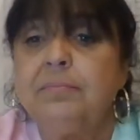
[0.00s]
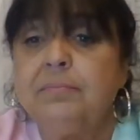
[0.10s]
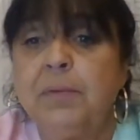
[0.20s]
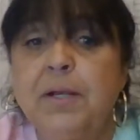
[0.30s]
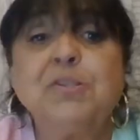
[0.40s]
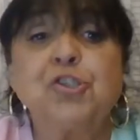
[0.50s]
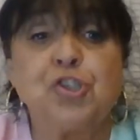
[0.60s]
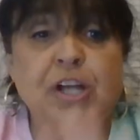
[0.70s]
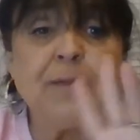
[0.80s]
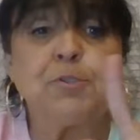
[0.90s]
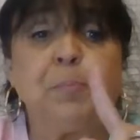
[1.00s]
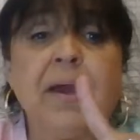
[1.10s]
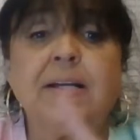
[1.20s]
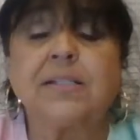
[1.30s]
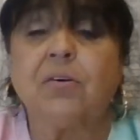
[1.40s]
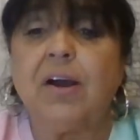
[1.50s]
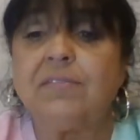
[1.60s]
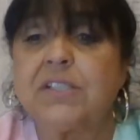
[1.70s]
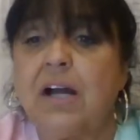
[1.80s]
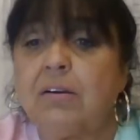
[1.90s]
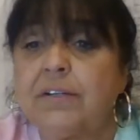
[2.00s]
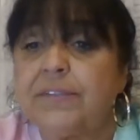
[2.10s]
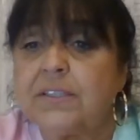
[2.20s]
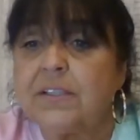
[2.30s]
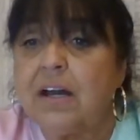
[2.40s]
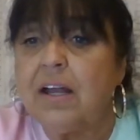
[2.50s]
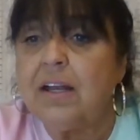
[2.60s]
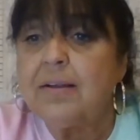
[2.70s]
Me and Mr. James Span's going to have a talk if it's not.